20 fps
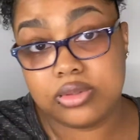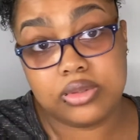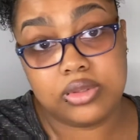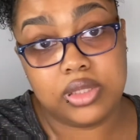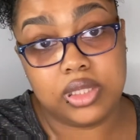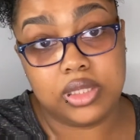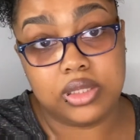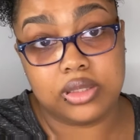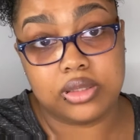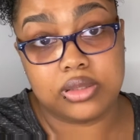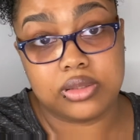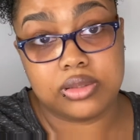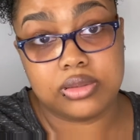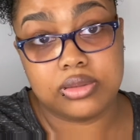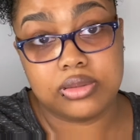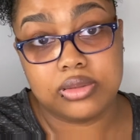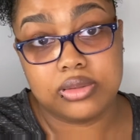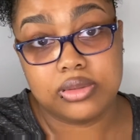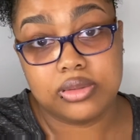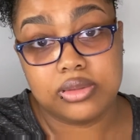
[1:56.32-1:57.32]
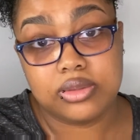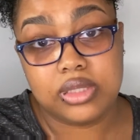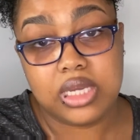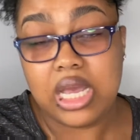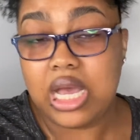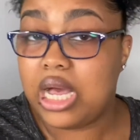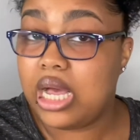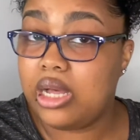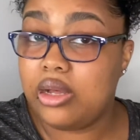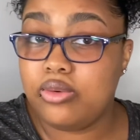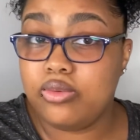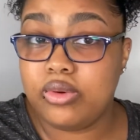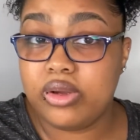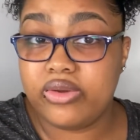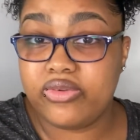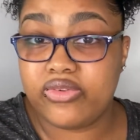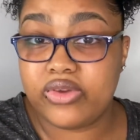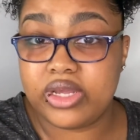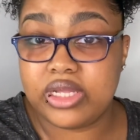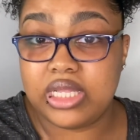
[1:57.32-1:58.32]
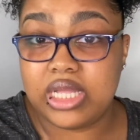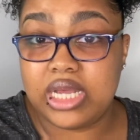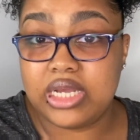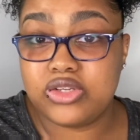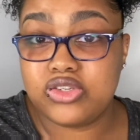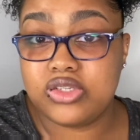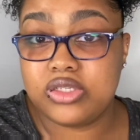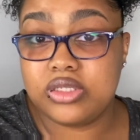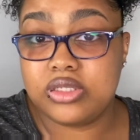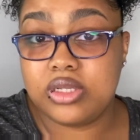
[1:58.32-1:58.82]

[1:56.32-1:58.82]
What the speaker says: Look, I don't wear fake lashes,